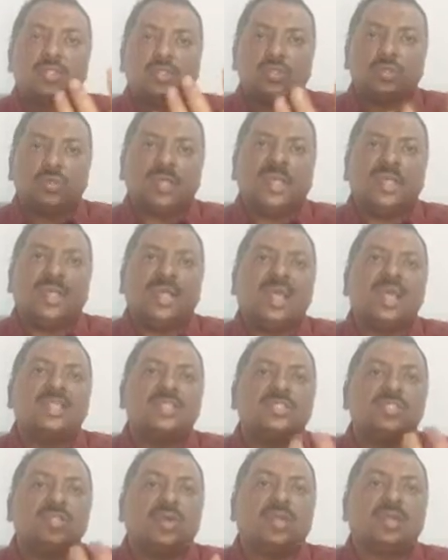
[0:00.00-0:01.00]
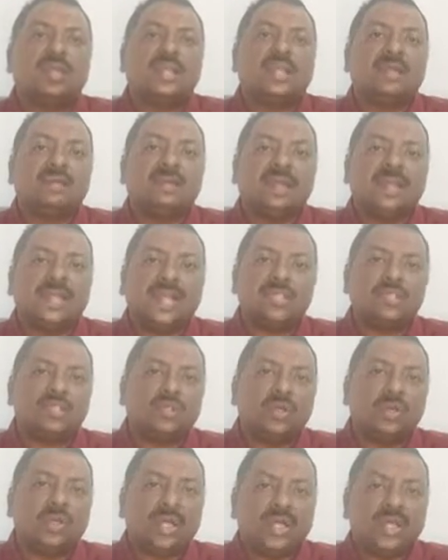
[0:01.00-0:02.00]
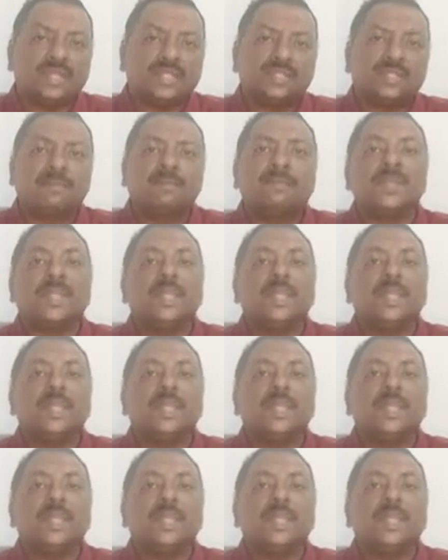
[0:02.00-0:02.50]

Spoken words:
to enhance your liquid cash in your hands.